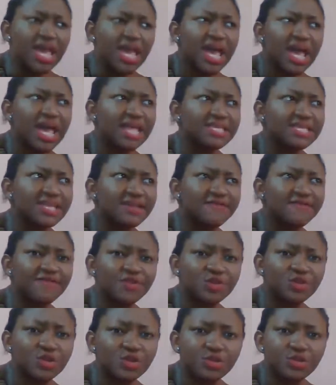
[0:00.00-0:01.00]
And then
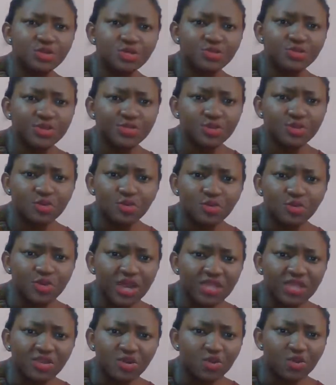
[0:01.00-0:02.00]
for all those people who
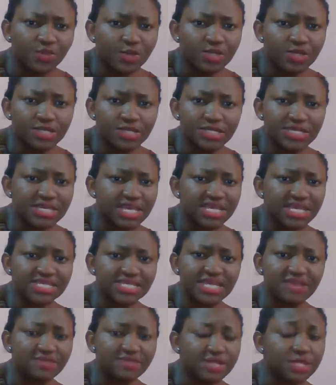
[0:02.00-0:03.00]
are not open to CS,
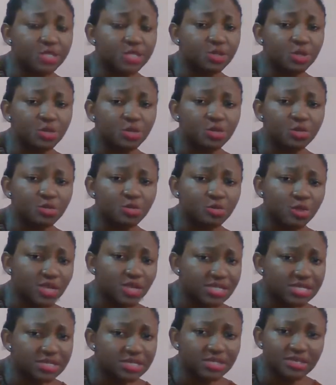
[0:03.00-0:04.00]
I really do not know what
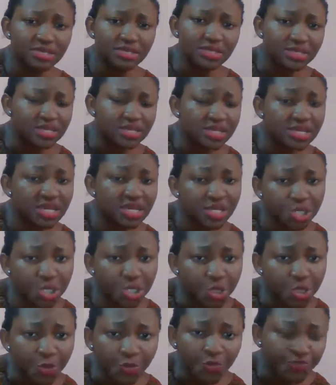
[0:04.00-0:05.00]
is the
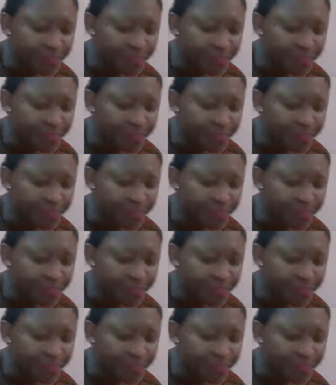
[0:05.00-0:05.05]
issue,